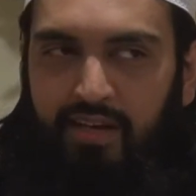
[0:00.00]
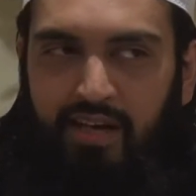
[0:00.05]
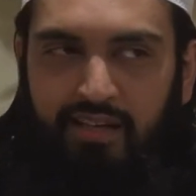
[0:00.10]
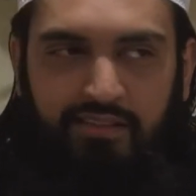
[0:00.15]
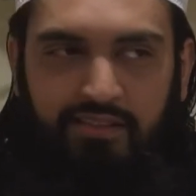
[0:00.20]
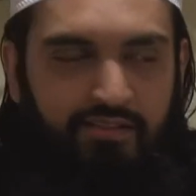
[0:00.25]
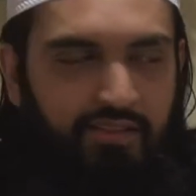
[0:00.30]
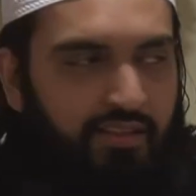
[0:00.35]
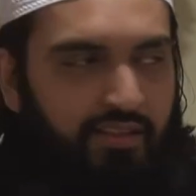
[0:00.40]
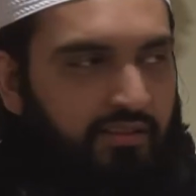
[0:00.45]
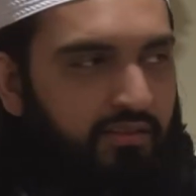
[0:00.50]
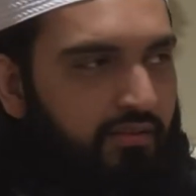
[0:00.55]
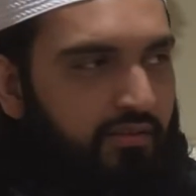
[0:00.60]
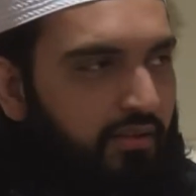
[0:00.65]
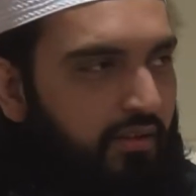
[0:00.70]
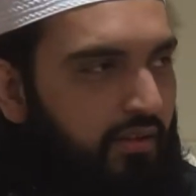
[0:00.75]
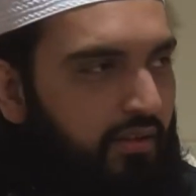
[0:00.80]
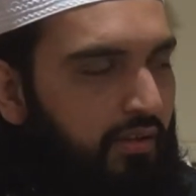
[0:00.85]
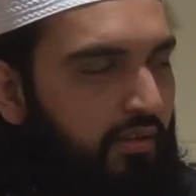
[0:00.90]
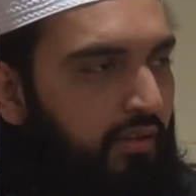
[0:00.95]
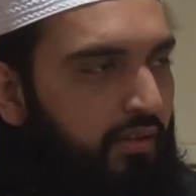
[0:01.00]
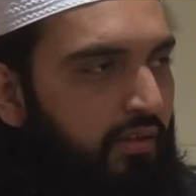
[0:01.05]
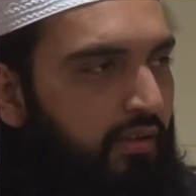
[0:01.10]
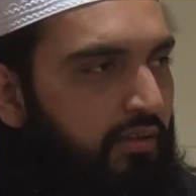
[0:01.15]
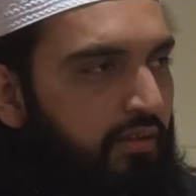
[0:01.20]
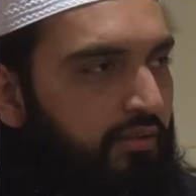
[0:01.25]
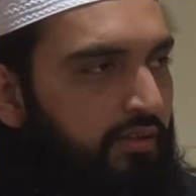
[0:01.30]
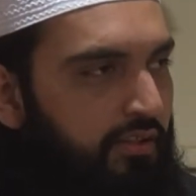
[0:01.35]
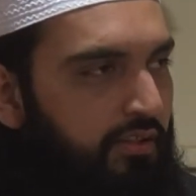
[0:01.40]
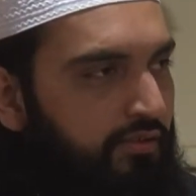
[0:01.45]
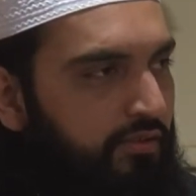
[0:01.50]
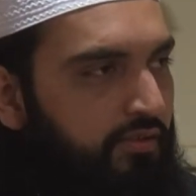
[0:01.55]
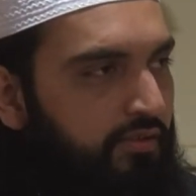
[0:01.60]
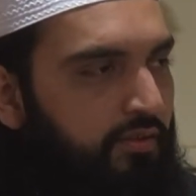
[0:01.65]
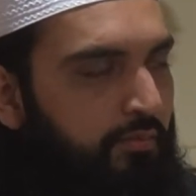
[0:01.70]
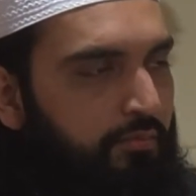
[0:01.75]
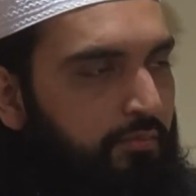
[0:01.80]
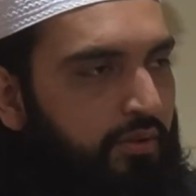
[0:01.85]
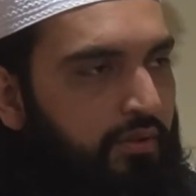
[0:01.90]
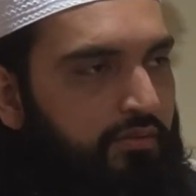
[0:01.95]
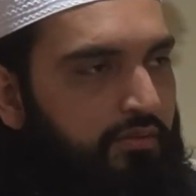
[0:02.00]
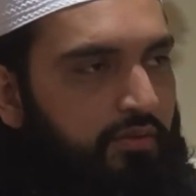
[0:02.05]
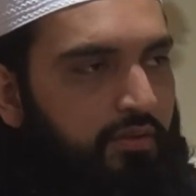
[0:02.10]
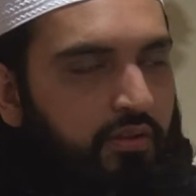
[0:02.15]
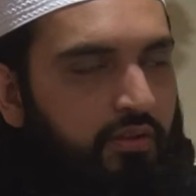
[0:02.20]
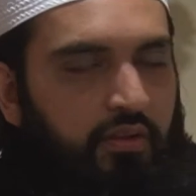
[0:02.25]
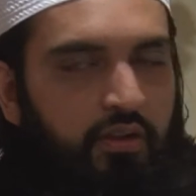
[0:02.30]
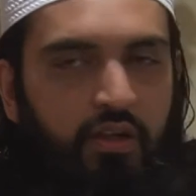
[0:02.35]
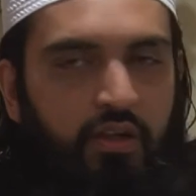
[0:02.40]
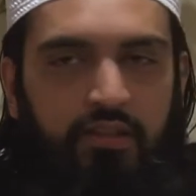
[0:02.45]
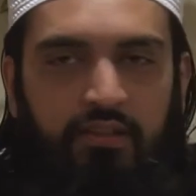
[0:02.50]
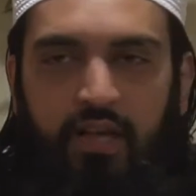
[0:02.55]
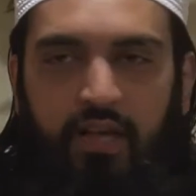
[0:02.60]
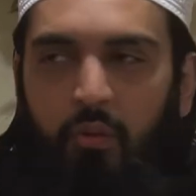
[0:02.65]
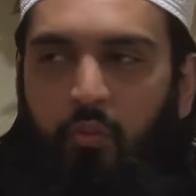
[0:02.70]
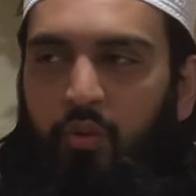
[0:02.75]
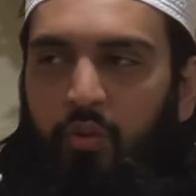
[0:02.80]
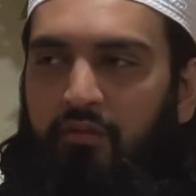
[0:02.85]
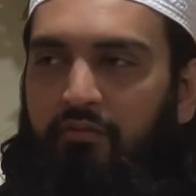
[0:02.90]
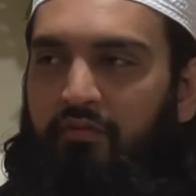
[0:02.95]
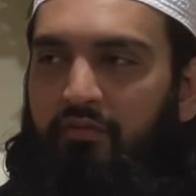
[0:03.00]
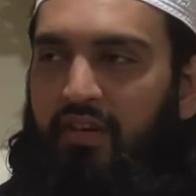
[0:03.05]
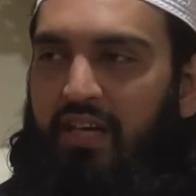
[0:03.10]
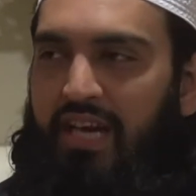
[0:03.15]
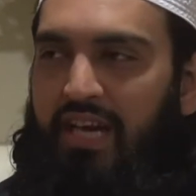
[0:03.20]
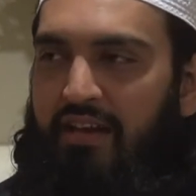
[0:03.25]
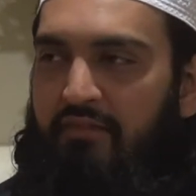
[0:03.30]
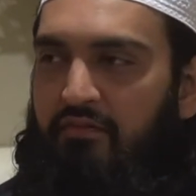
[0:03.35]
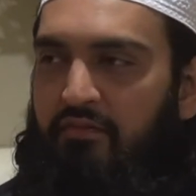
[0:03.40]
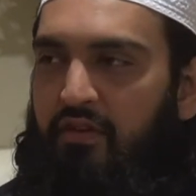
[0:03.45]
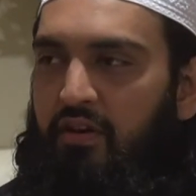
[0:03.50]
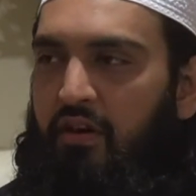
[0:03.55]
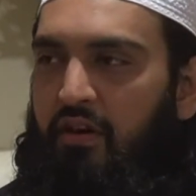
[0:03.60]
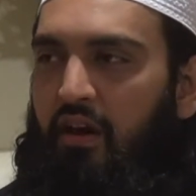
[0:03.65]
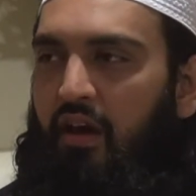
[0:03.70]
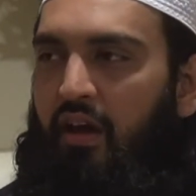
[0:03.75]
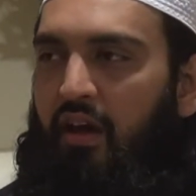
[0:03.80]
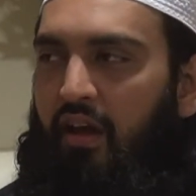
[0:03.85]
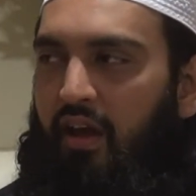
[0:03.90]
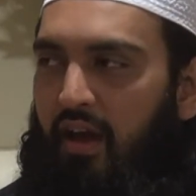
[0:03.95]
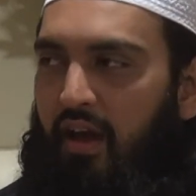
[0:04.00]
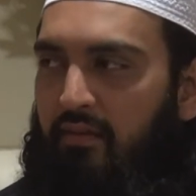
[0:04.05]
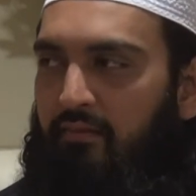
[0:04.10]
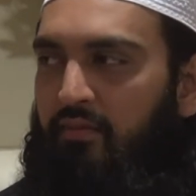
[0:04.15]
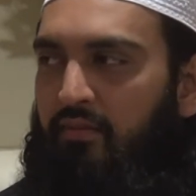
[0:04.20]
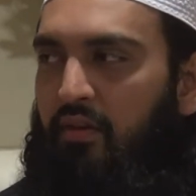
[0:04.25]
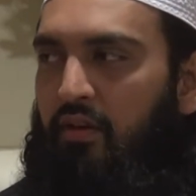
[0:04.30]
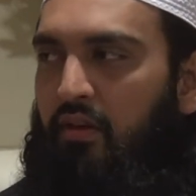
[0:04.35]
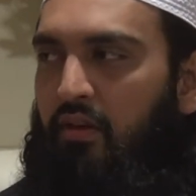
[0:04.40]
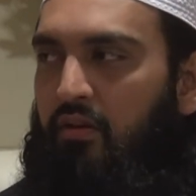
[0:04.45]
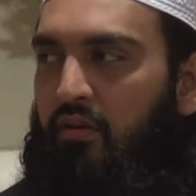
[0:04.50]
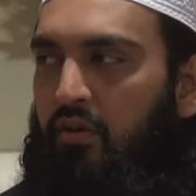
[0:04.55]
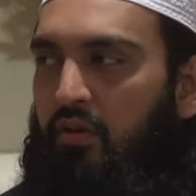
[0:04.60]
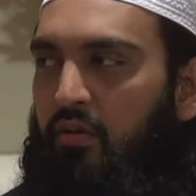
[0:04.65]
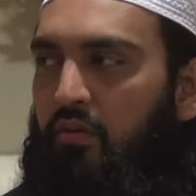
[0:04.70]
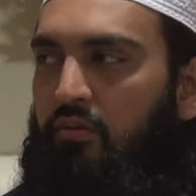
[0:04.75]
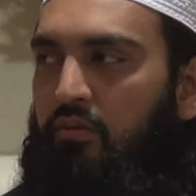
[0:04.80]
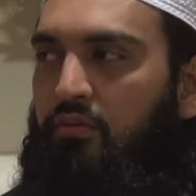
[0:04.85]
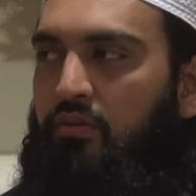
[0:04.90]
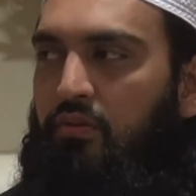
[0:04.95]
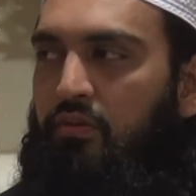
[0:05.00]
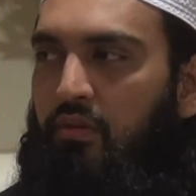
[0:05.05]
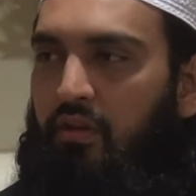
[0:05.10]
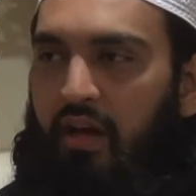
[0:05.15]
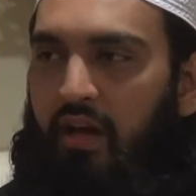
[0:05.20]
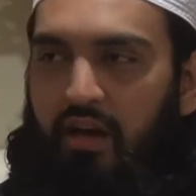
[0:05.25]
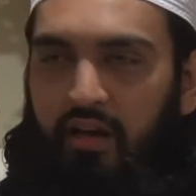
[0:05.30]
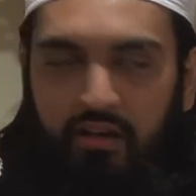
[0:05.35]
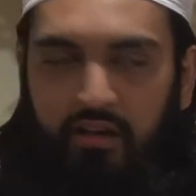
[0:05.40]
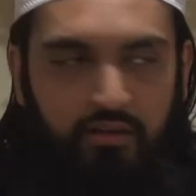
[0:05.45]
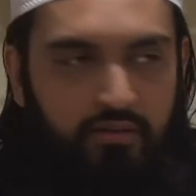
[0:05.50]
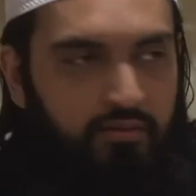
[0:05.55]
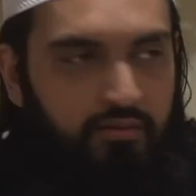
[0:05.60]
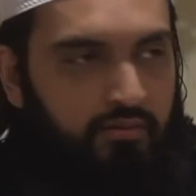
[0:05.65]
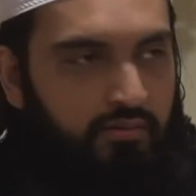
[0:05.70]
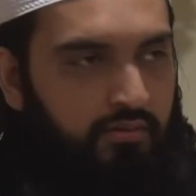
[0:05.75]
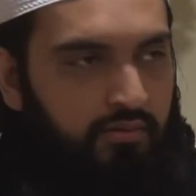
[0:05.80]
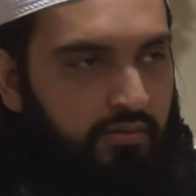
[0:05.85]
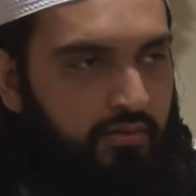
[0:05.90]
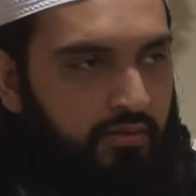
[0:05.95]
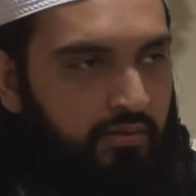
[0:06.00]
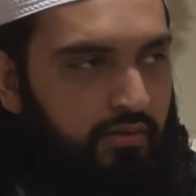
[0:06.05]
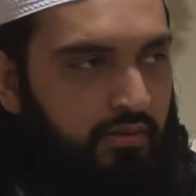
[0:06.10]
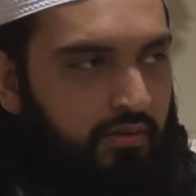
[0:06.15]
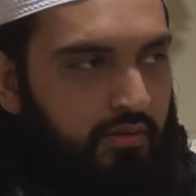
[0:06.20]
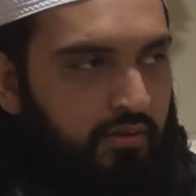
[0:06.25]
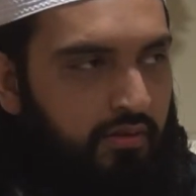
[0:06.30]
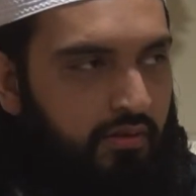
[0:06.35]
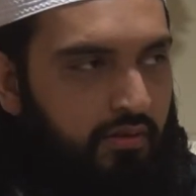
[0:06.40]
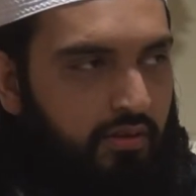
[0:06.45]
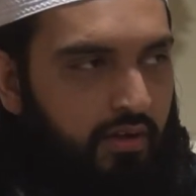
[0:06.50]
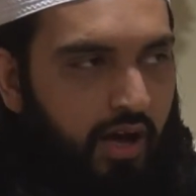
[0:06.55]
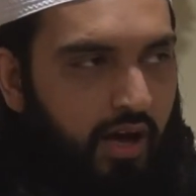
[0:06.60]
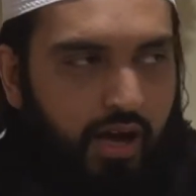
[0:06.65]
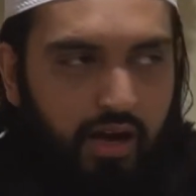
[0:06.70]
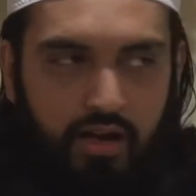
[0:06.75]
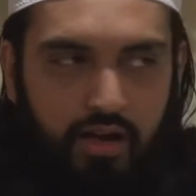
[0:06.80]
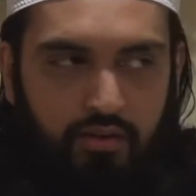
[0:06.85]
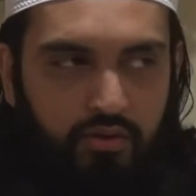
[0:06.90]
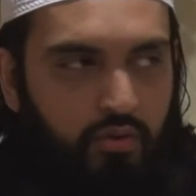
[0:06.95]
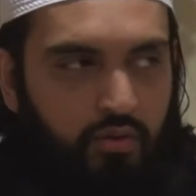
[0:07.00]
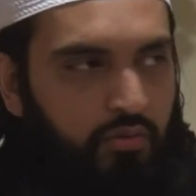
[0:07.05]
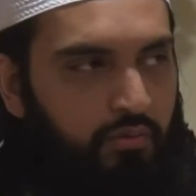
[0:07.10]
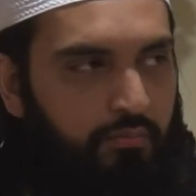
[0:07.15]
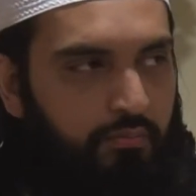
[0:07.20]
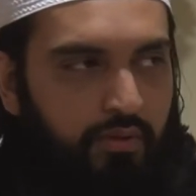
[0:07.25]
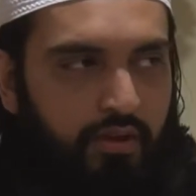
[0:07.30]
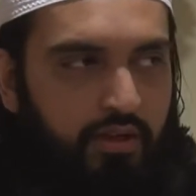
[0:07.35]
And he said, this is a person that we've never ever known to lie. And I don't